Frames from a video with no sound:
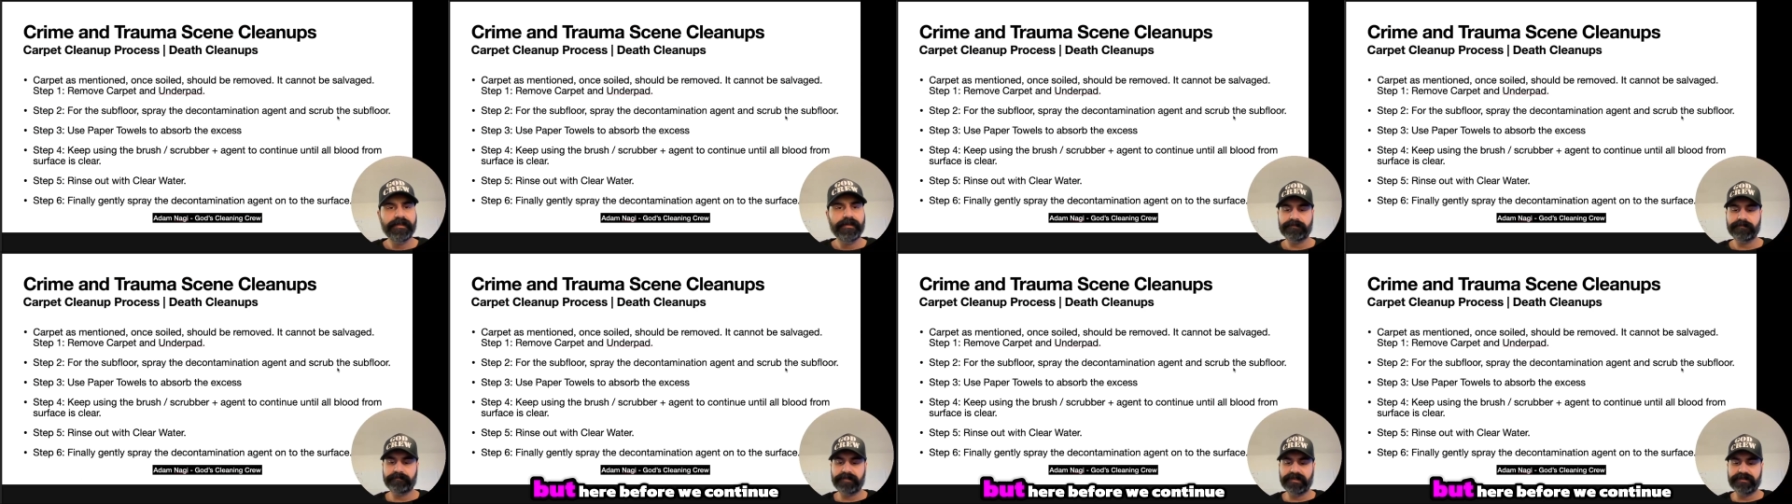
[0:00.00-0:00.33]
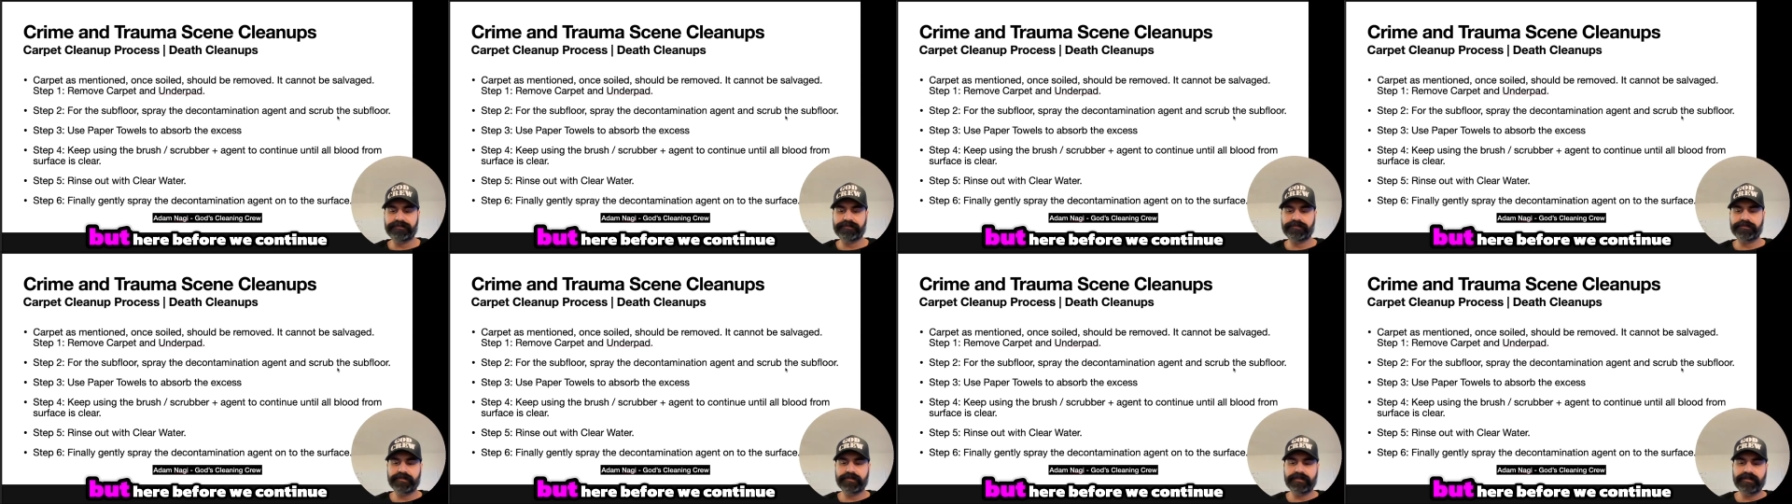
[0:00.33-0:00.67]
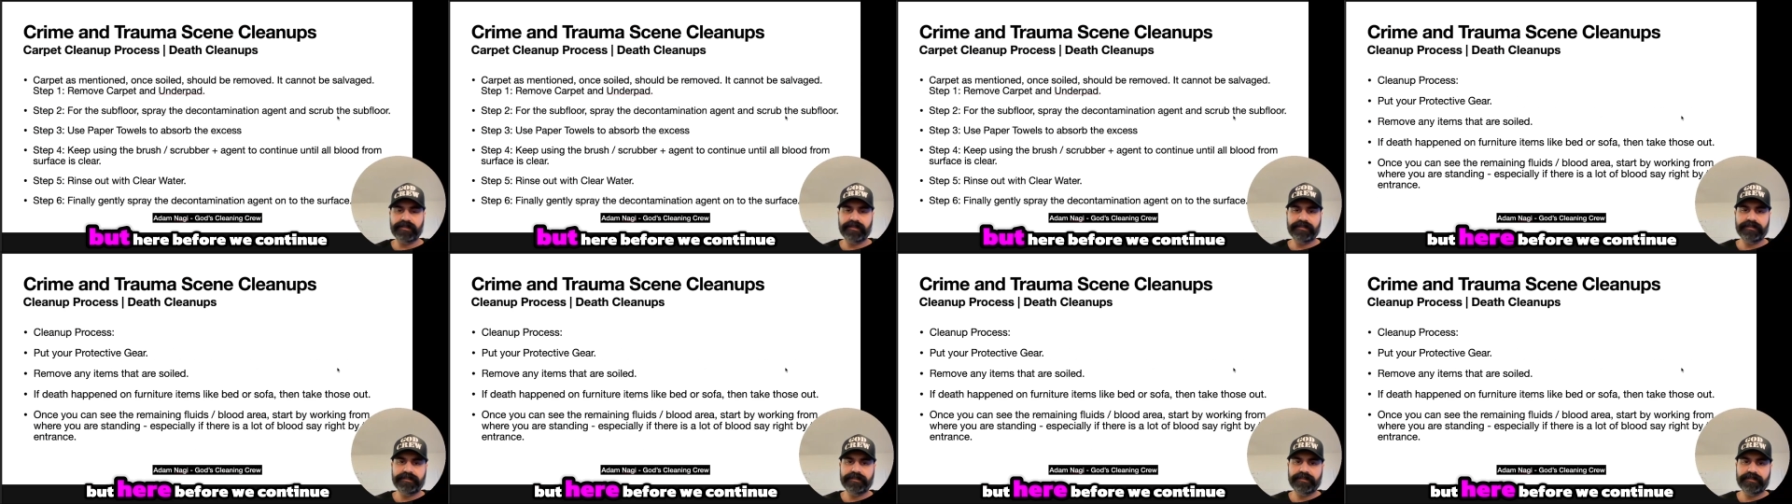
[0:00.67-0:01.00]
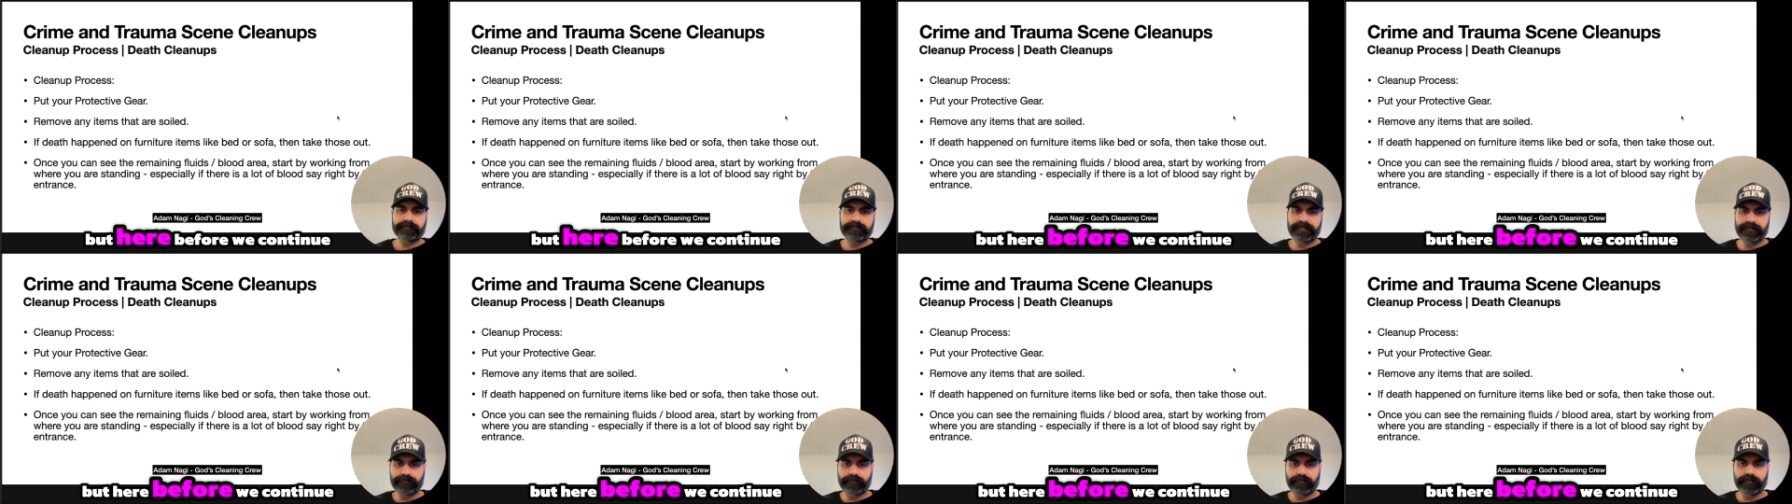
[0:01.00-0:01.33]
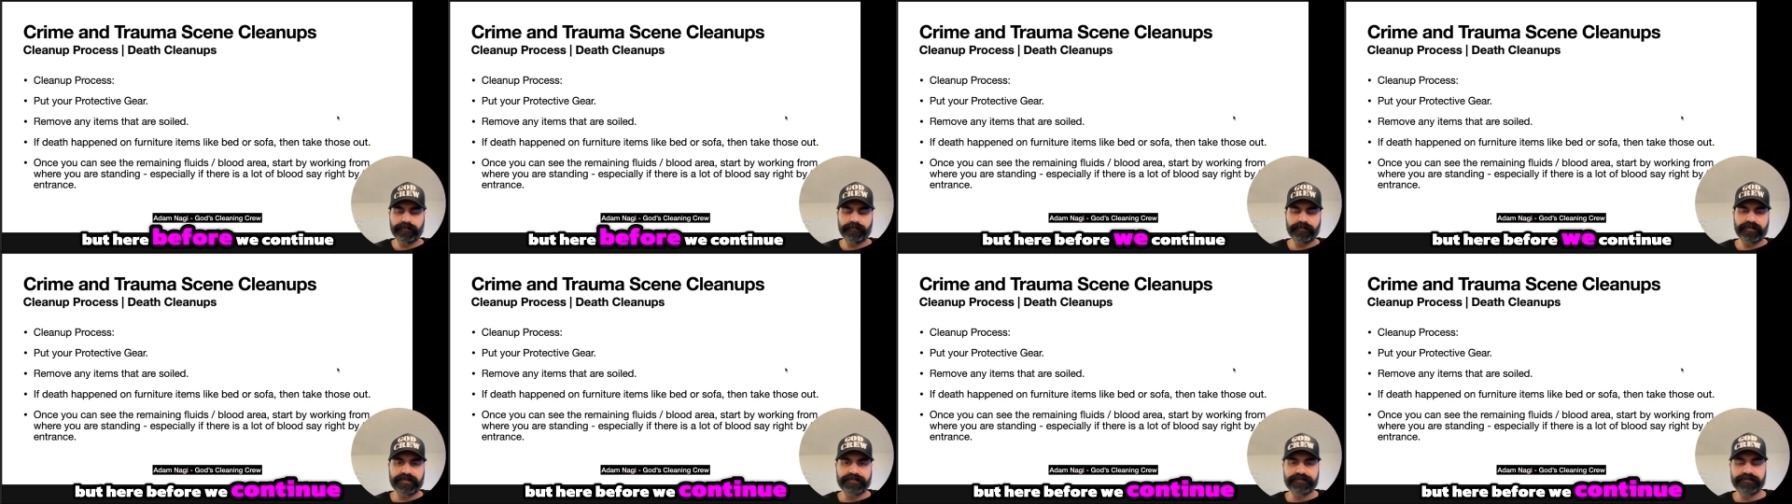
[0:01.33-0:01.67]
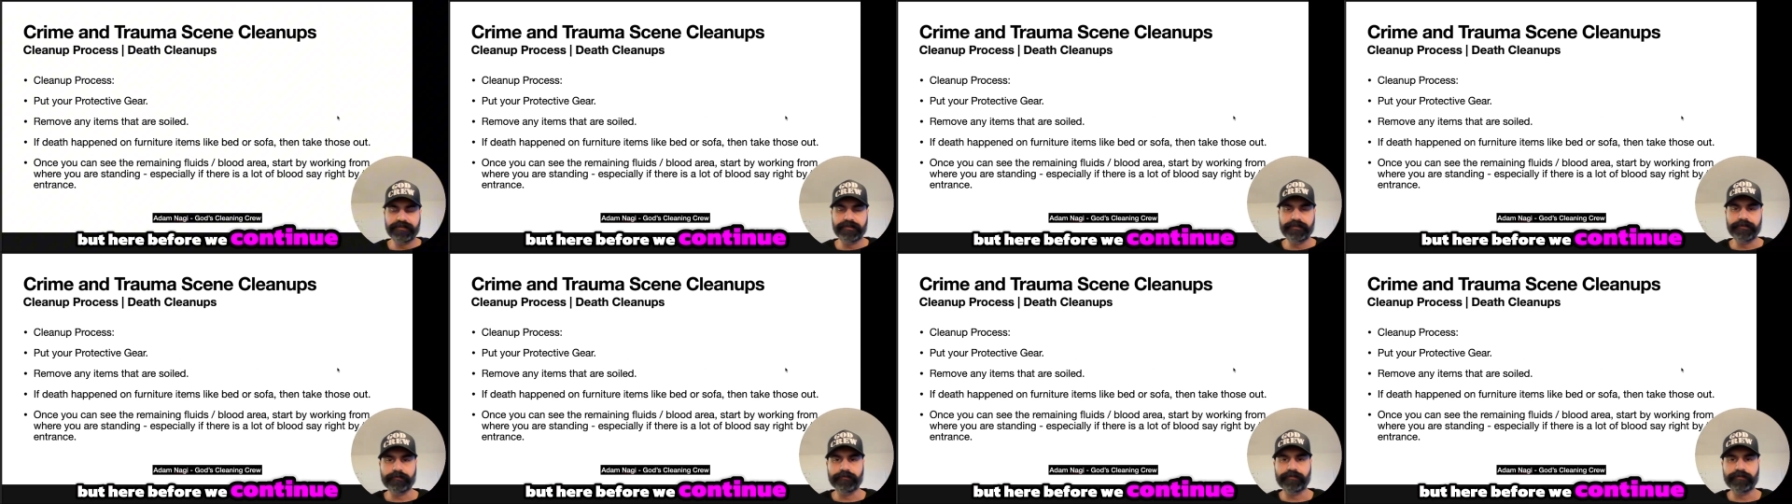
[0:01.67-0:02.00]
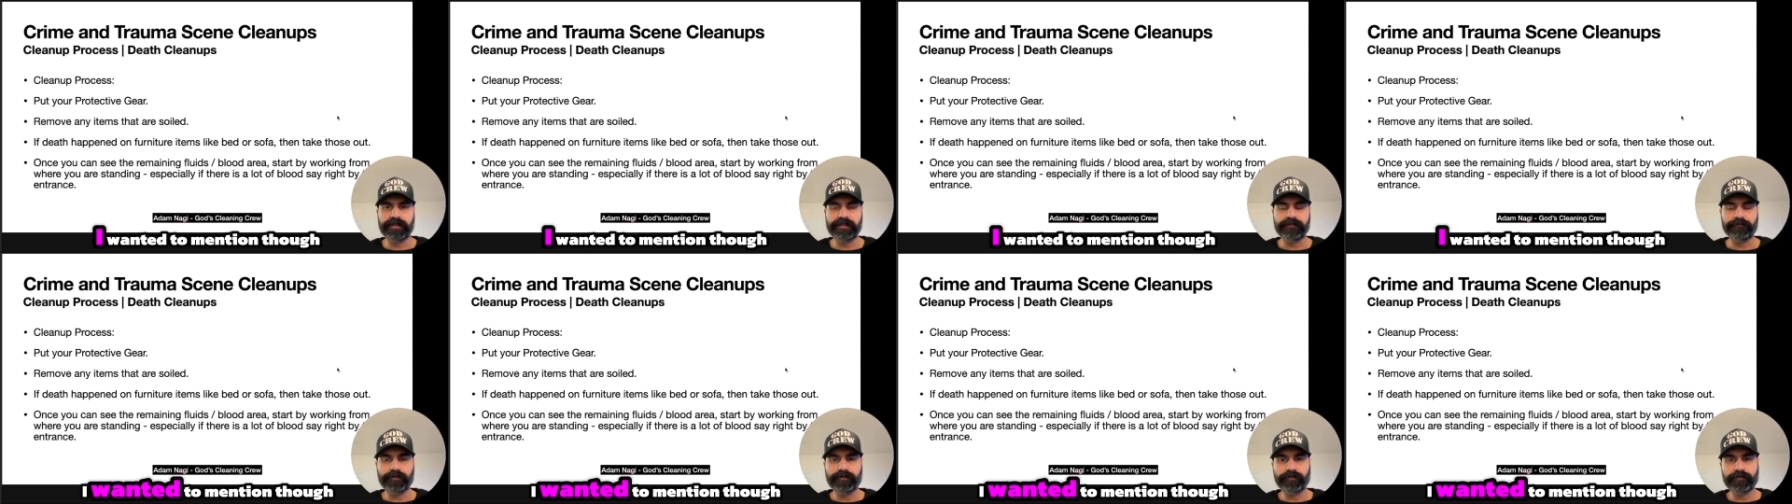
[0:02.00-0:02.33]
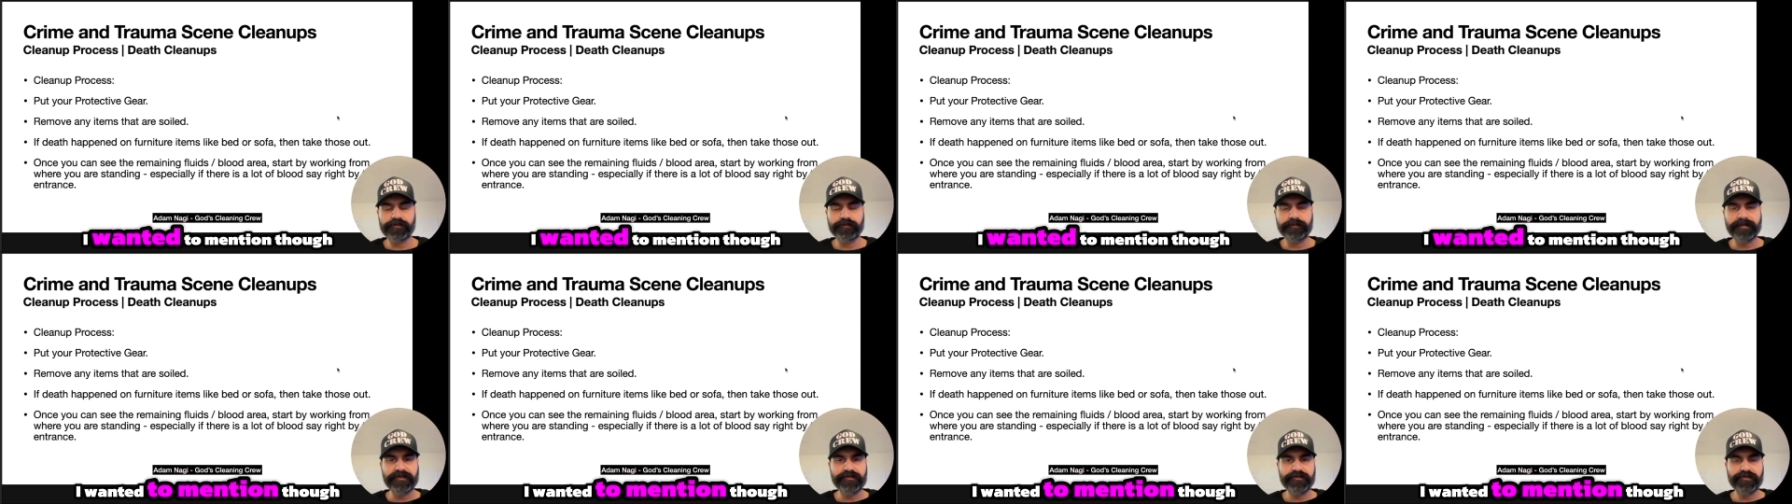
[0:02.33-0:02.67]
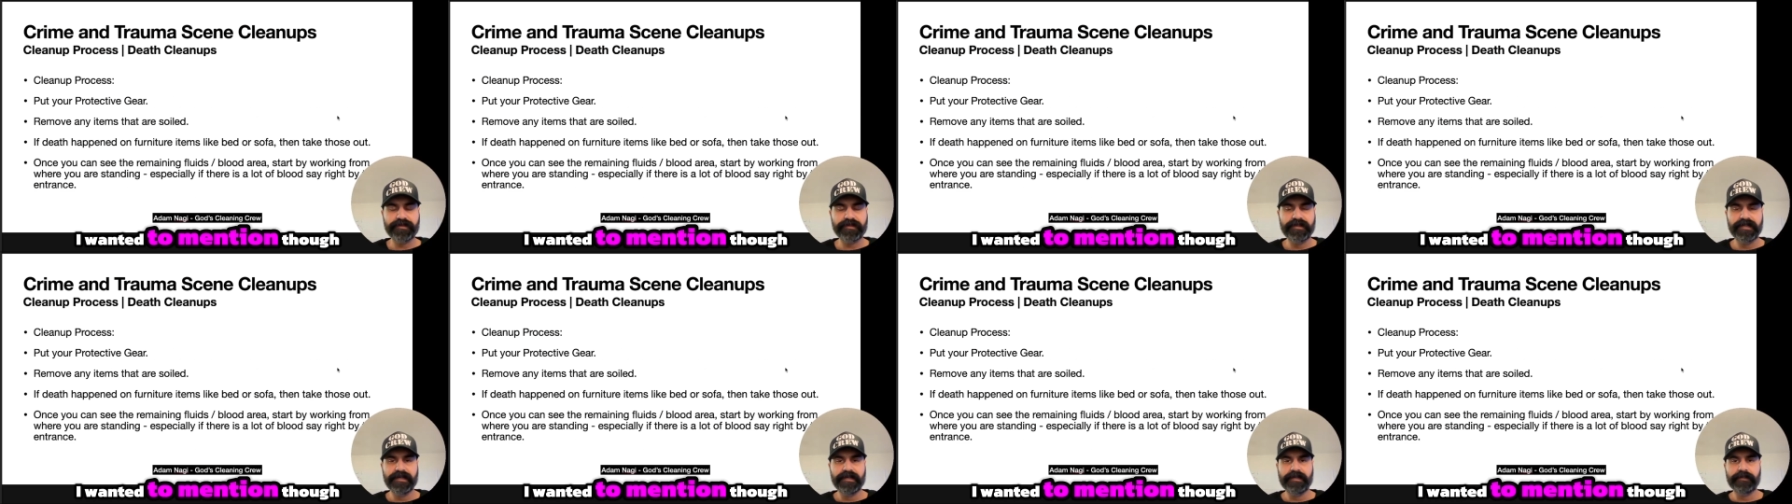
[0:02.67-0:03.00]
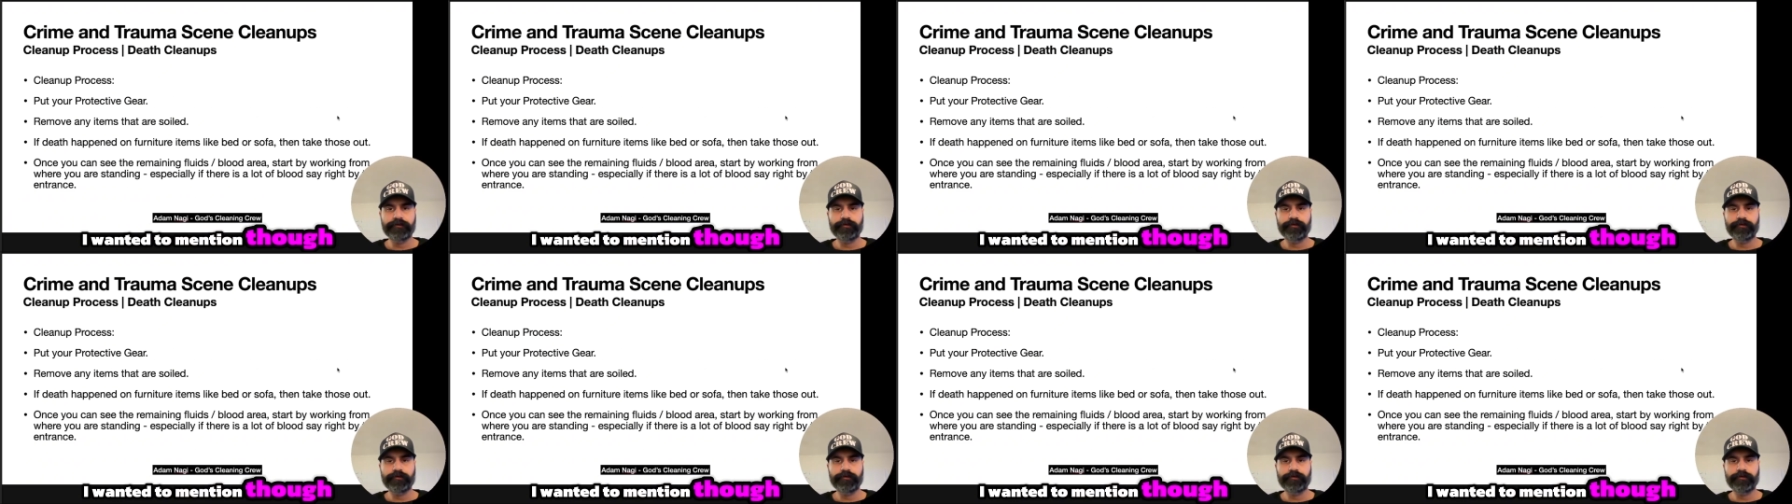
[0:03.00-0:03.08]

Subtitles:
But here, before we continue, I want to mention,